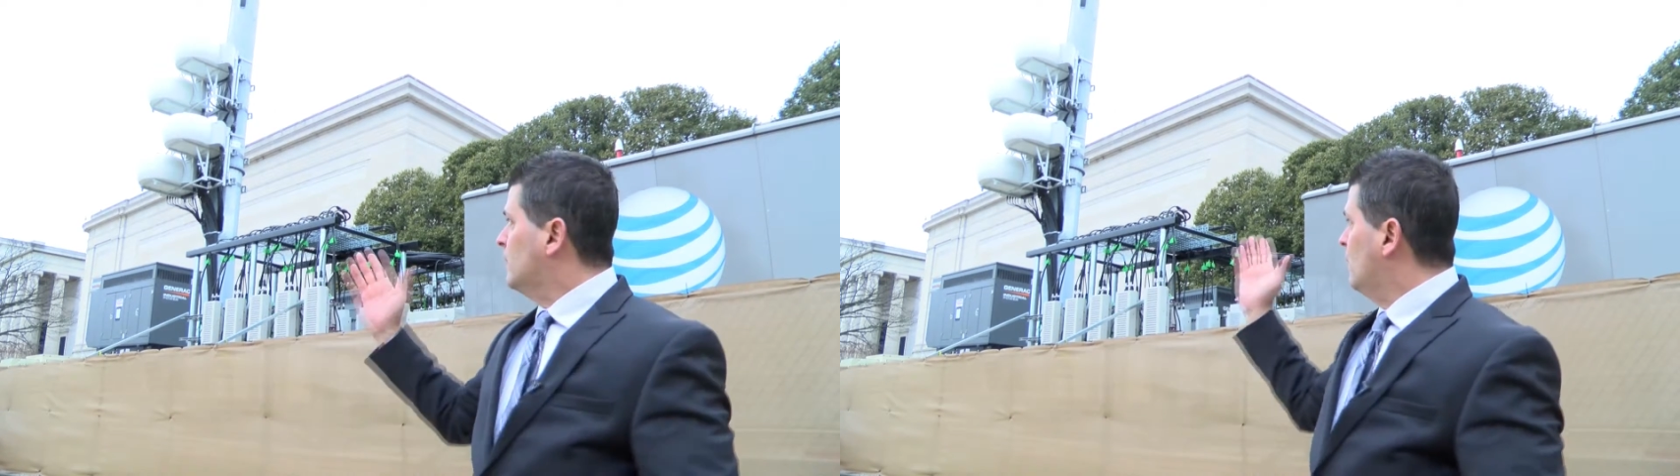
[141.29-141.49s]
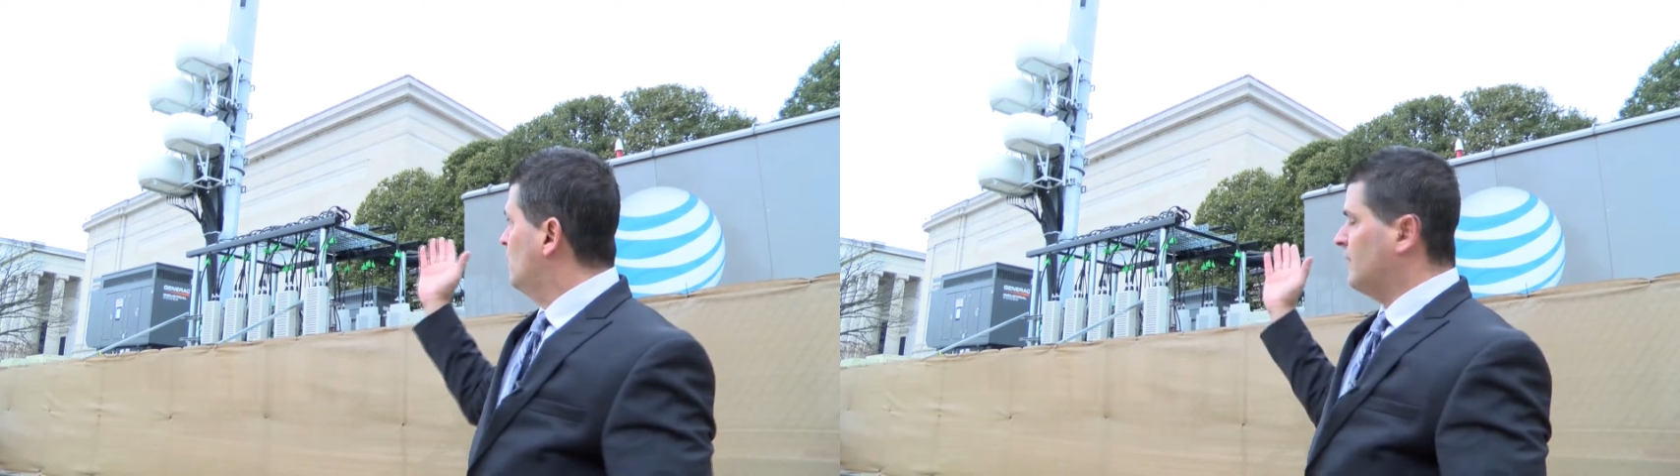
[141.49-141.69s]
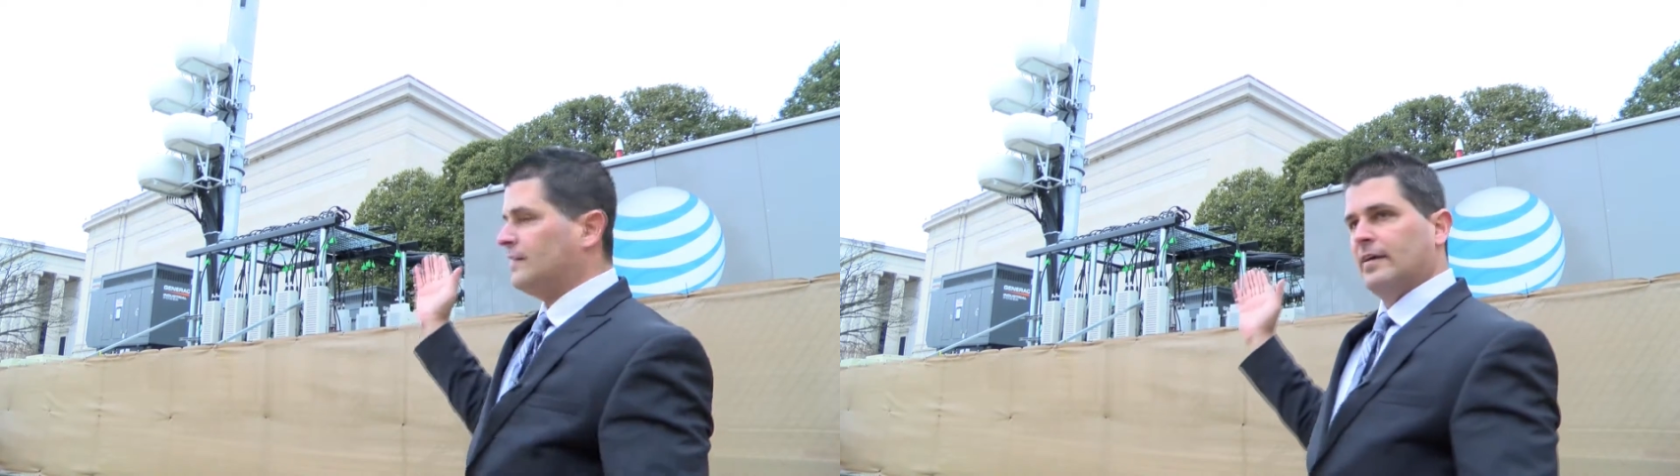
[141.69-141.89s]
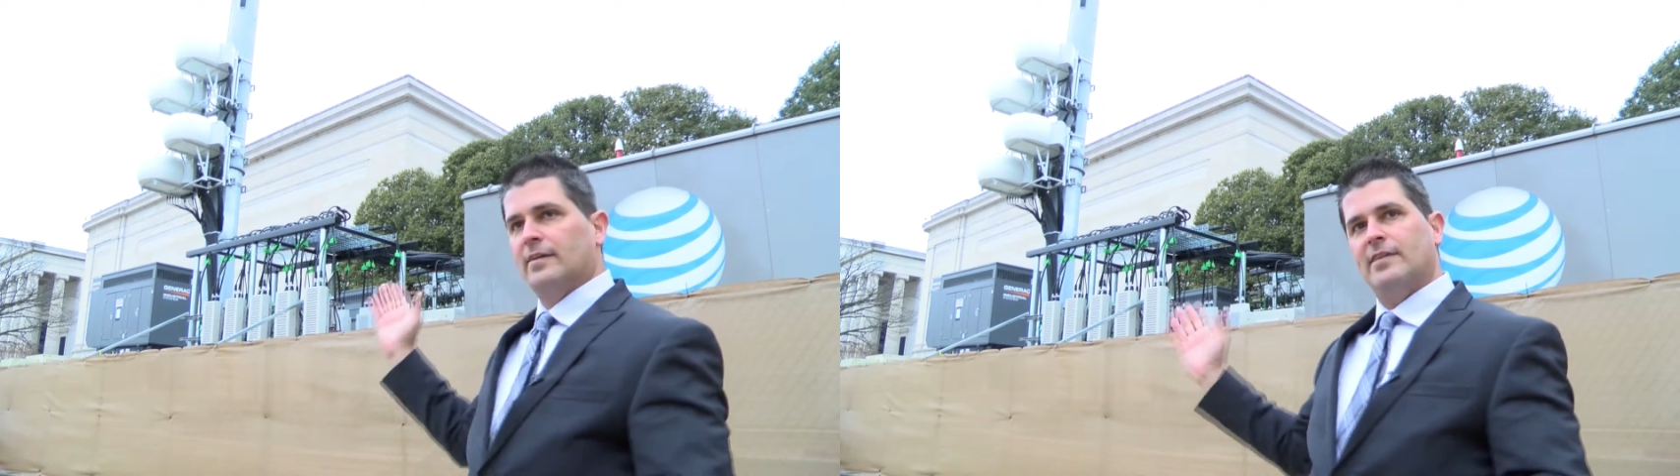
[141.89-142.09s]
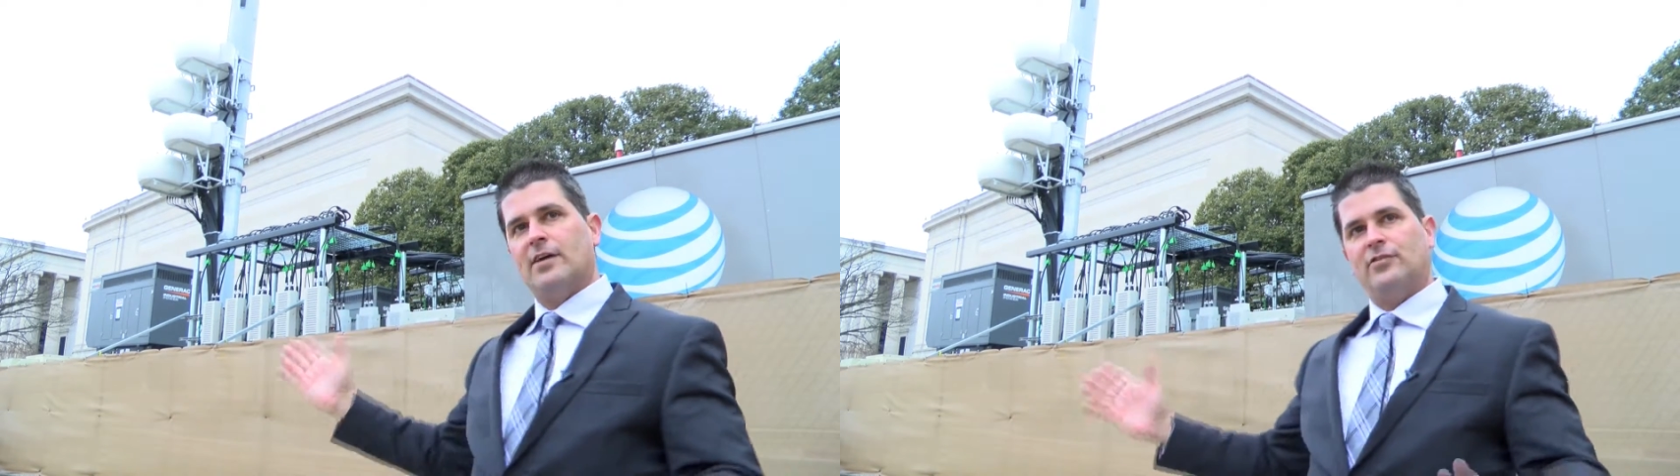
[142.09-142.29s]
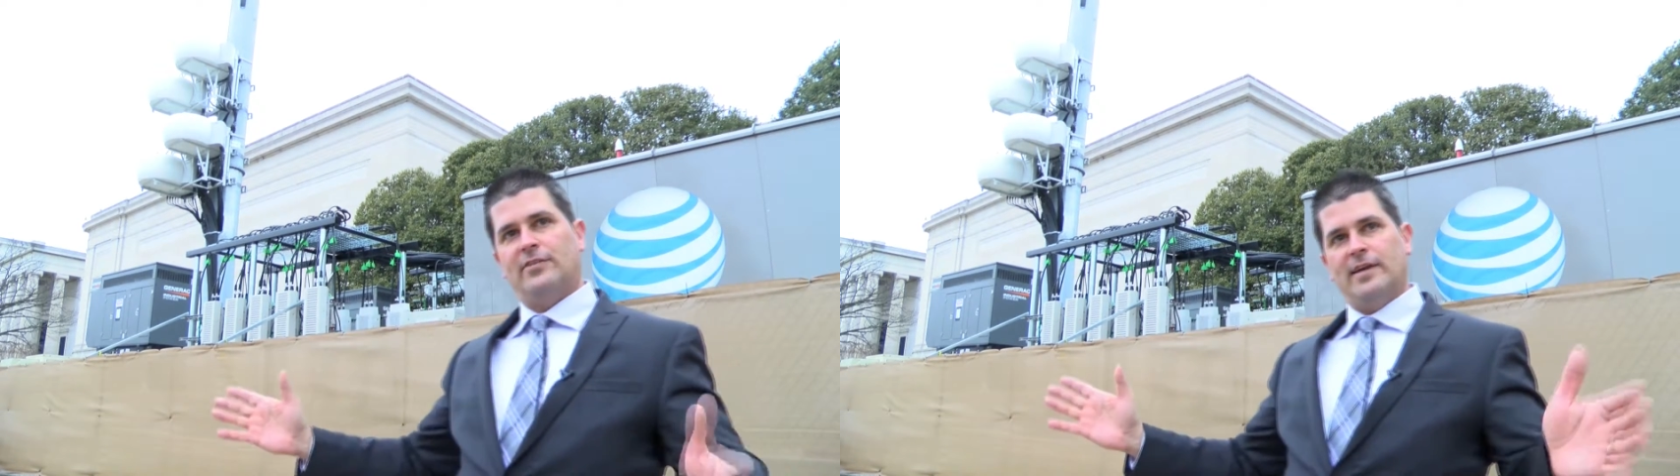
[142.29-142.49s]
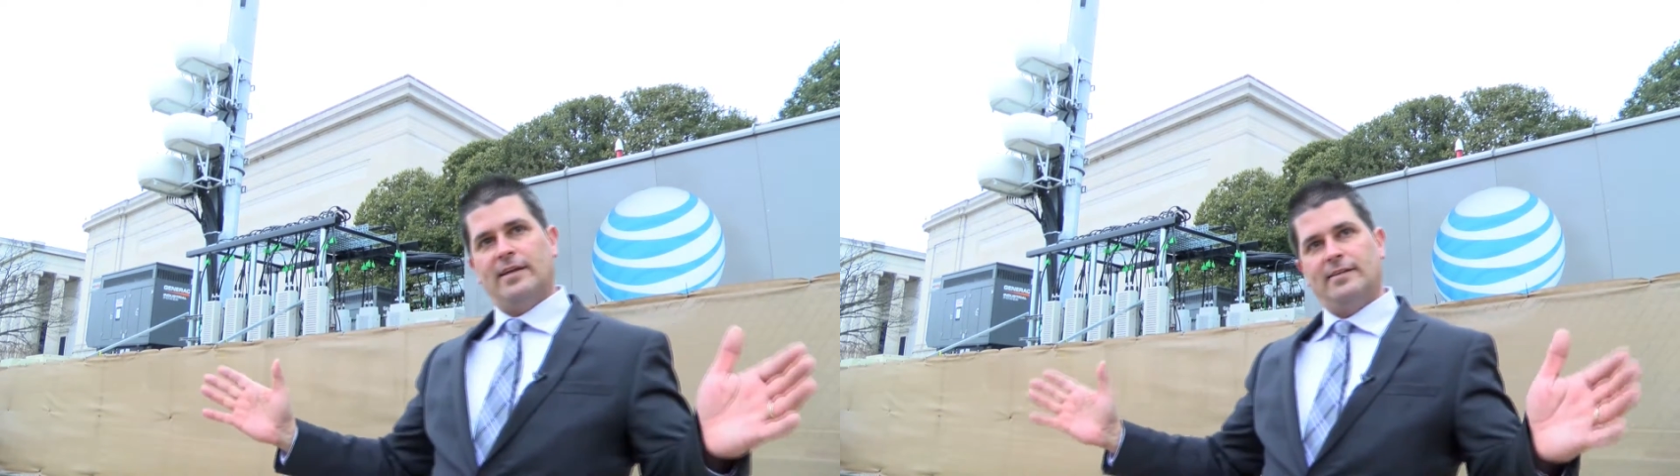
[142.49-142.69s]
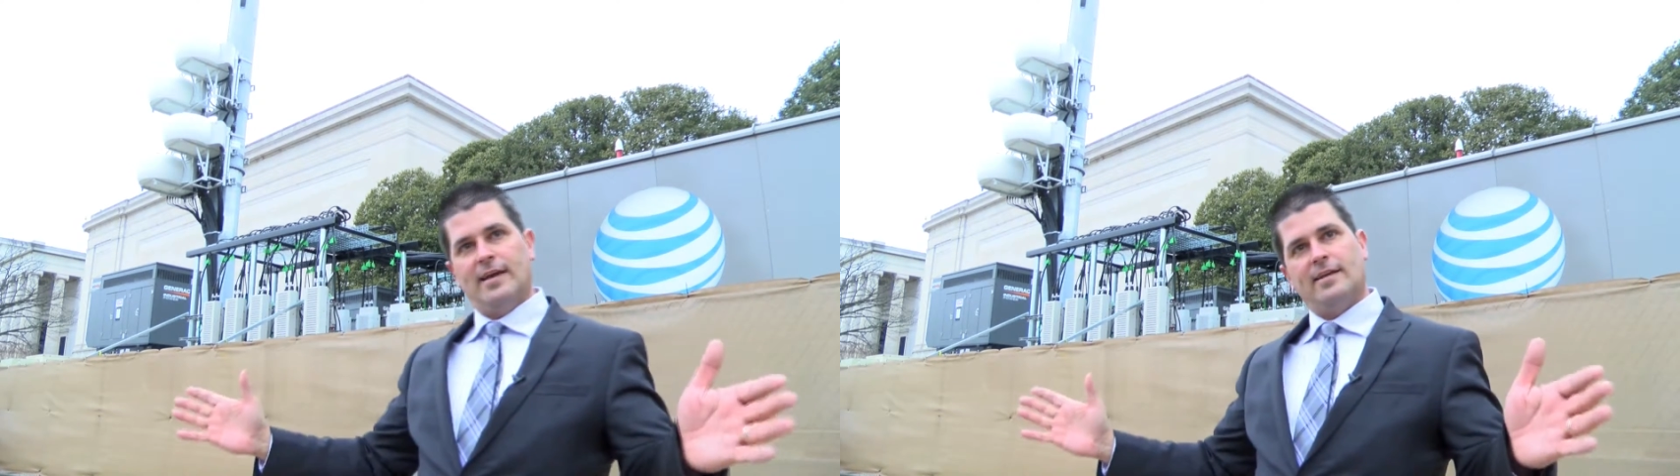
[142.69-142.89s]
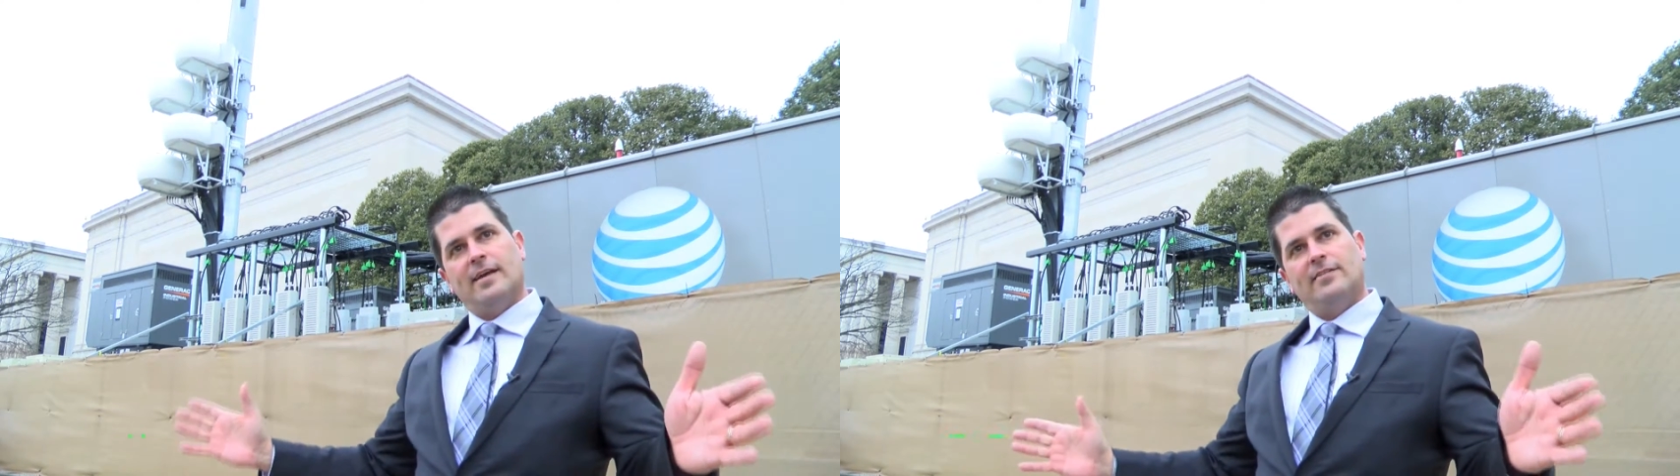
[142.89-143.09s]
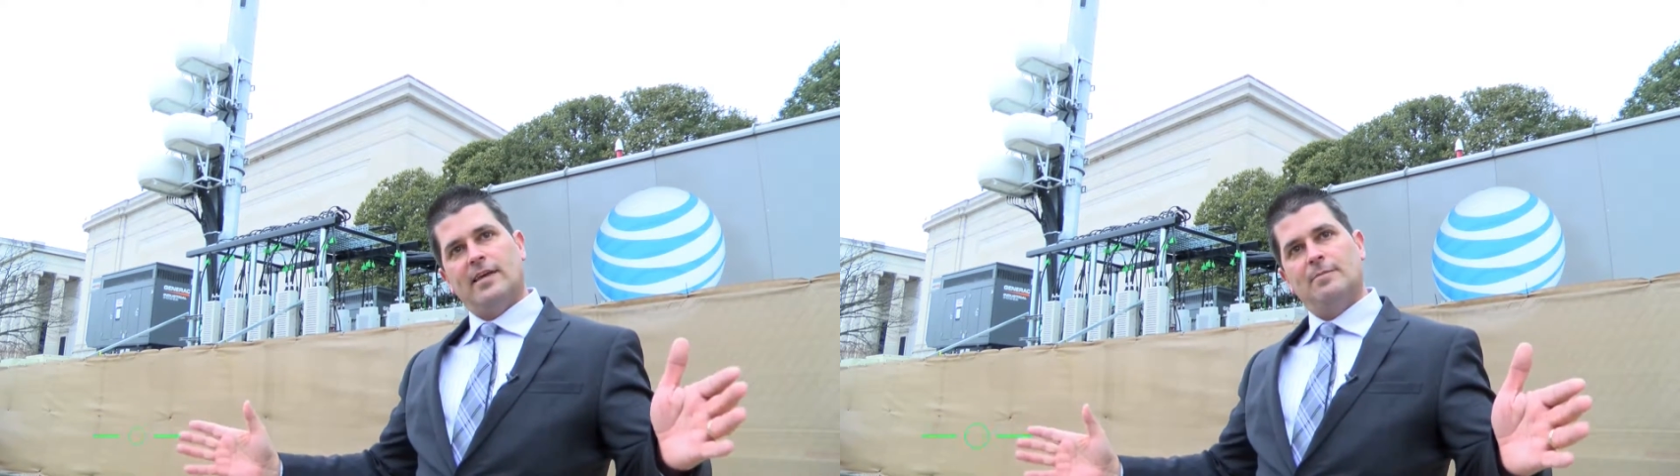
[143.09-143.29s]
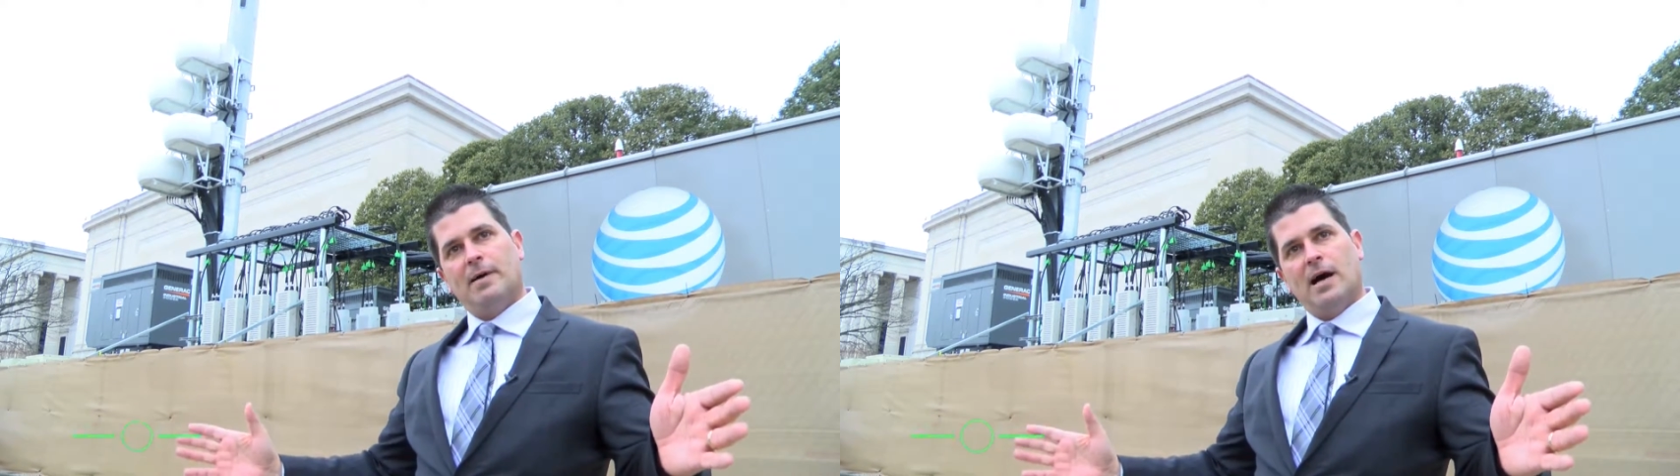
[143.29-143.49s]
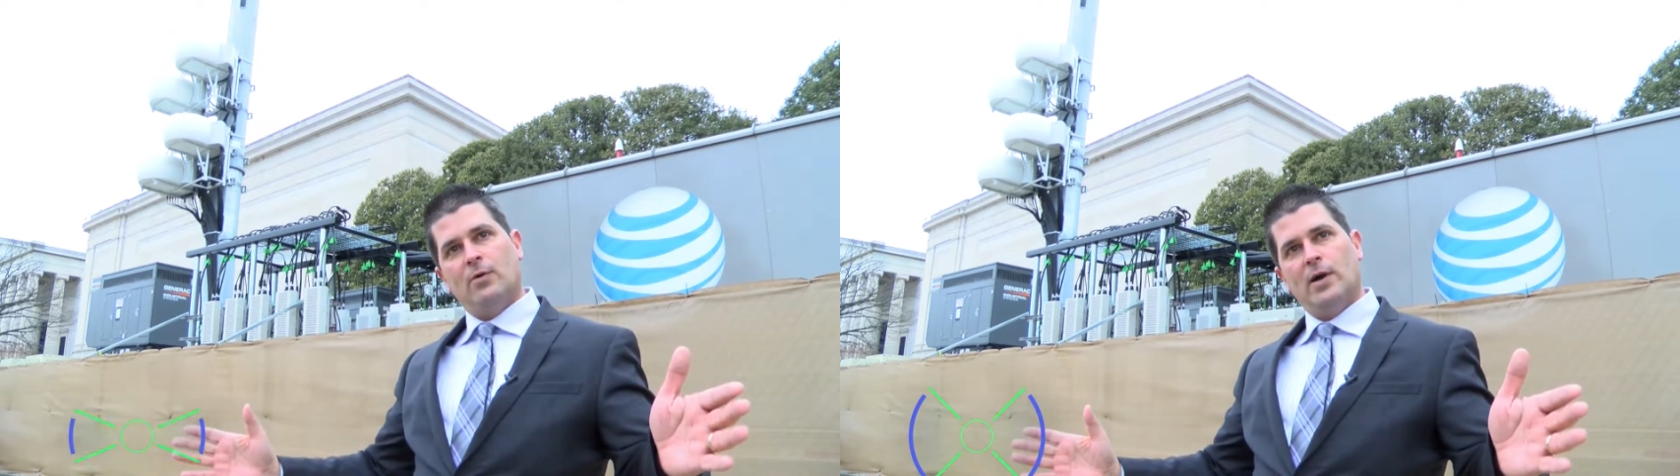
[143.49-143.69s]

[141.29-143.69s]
Those antennas actually take that same pie